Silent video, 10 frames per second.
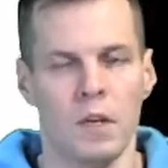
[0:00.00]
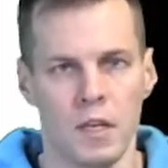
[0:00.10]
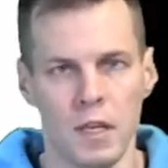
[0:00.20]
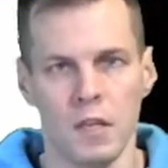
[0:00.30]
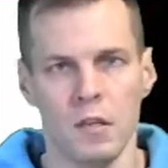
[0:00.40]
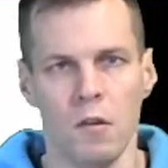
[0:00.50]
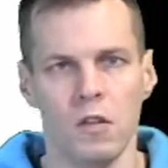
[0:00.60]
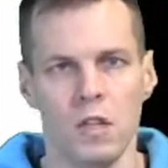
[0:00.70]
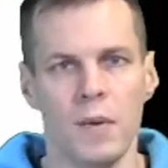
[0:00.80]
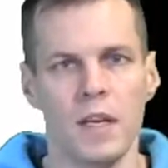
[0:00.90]
Discourse
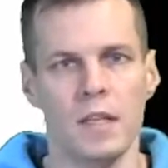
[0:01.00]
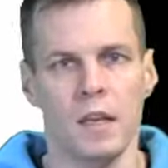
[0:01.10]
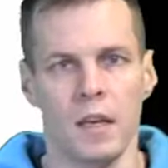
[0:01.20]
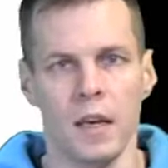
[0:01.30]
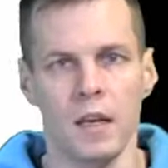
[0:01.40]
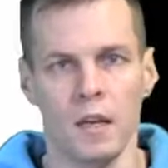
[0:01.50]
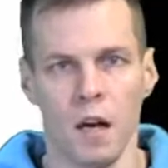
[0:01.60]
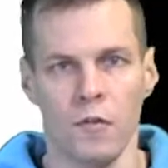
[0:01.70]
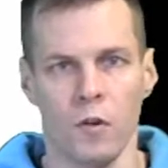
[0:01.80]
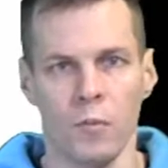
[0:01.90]
is basically any
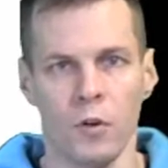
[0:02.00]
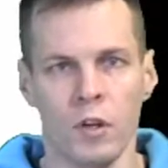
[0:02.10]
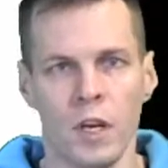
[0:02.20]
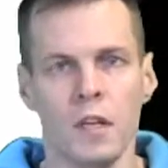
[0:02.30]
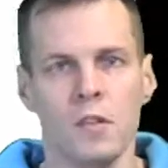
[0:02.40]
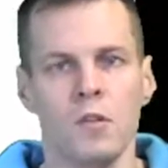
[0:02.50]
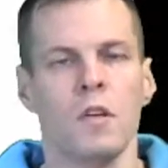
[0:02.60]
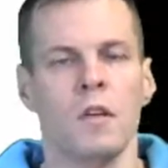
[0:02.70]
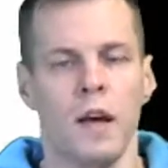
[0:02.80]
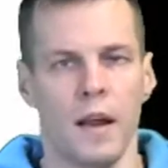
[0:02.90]
kind of communication,
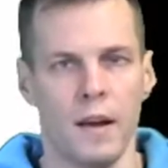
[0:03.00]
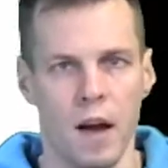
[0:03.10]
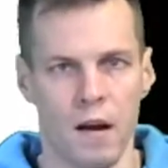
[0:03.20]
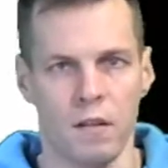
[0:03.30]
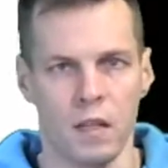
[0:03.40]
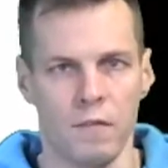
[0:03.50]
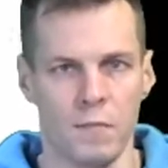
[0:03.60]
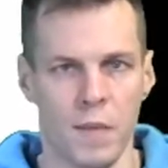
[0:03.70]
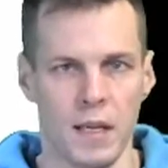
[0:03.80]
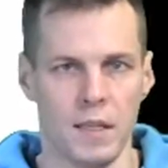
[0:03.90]
and narrative is
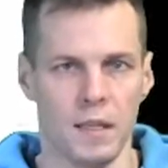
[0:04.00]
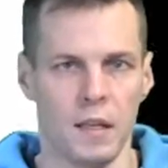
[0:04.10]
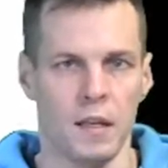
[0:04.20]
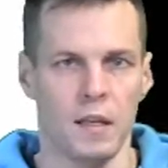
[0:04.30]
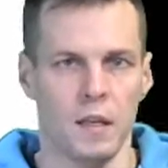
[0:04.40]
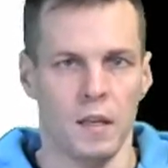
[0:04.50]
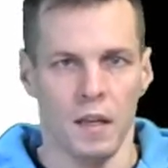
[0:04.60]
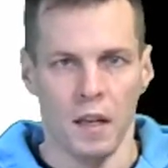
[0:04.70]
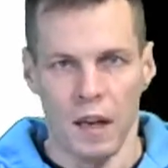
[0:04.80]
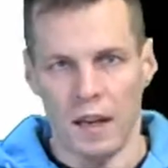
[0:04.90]
basically
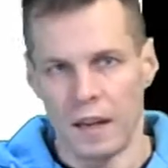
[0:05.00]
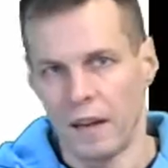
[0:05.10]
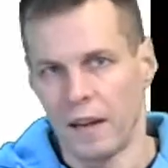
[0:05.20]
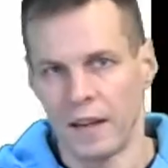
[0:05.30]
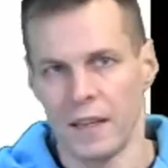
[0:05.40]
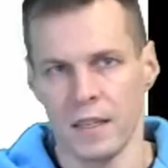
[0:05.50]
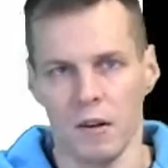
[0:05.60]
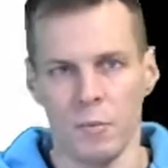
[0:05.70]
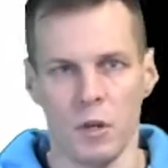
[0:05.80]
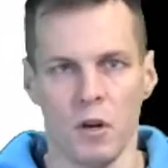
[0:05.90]
like a
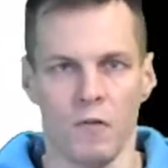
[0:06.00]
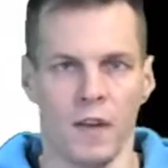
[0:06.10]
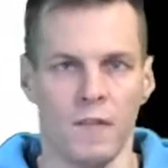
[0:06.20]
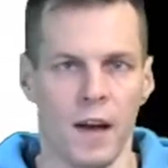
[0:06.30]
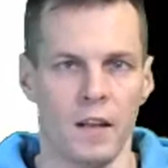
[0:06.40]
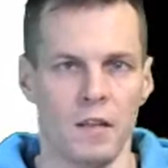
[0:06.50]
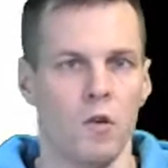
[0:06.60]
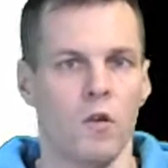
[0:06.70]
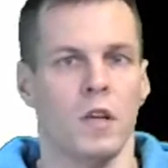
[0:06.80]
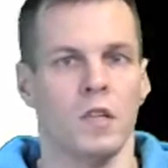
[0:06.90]
description of events
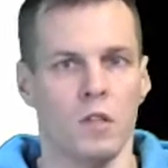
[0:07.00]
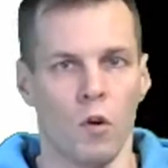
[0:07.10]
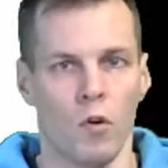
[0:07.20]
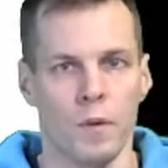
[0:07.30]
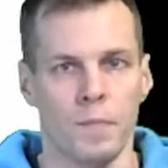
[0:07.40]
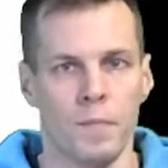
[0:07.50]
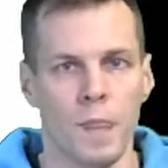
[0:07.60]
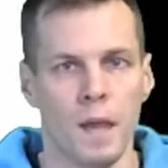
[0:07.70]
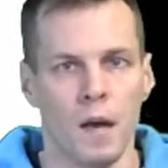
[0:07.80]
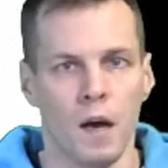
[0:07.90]
or a story.
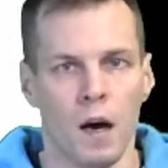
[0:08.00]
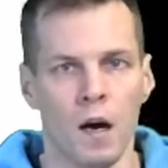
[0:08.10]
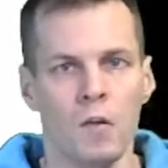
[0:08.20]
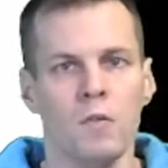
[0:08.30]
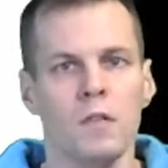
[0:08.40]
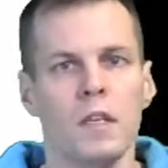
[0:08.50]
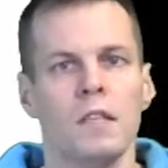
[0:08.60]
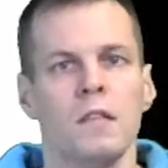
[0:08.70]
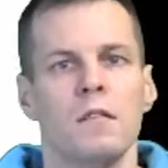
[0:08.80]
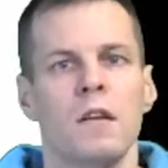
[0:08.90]
How does
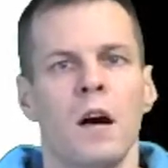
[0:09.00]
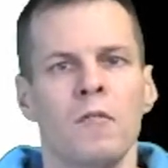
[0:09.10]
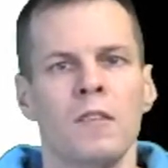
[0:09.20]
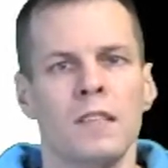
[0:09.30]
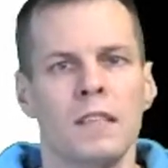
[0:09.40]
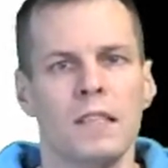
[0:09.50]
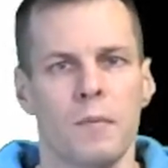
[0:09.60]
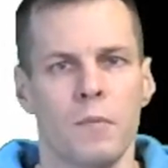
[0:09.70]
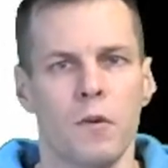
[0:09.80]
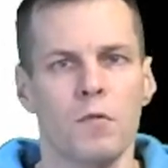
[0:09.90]
this
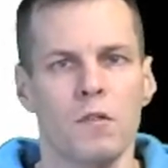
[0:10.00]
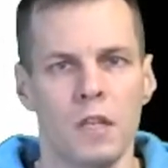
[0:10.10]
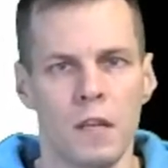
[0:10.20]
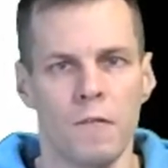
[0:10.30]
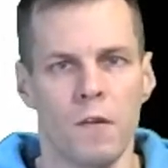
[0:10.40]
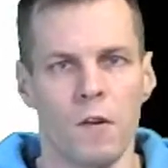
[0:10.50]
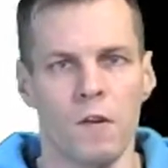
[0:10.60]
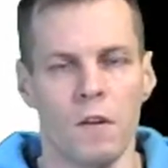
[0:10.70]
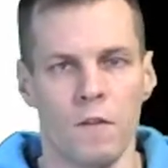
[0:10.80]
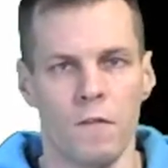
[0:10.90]
approach differ
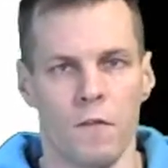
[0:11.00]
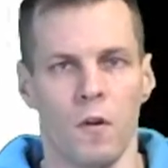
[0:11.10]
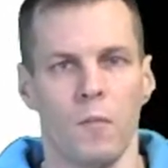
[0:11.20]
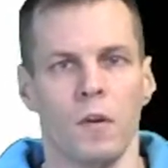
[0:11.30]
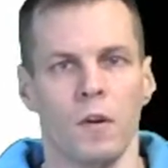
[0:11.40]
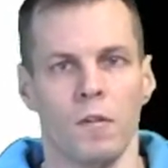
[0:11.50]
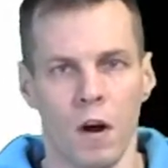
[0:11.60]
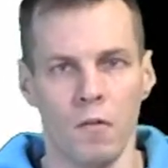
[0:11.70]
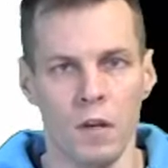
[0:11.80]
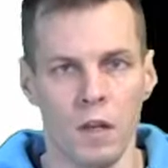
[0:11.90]
from
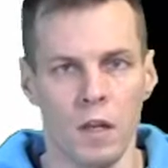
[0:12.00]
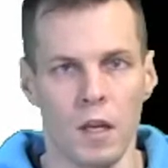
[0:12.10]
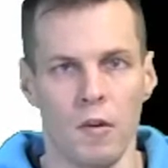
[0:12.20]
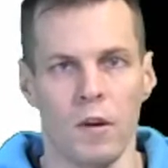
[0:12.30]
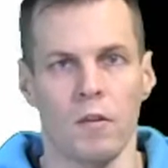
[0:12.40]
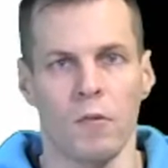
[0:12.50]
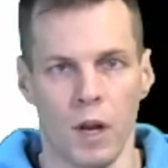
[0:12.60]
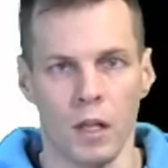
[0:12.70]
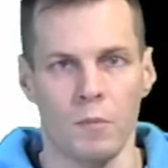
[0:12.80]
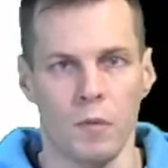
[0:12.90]
grounded theory or
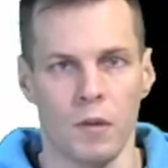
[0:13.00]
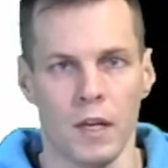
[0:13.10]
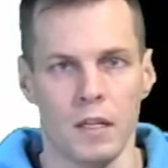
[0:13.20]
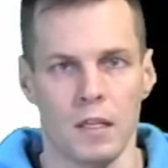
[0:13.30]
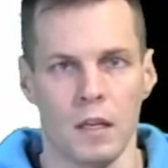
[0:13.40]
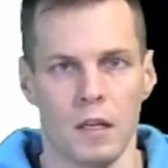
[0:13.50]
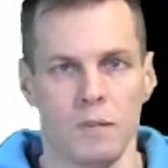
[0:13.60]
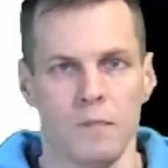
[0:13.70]
multiple case studies?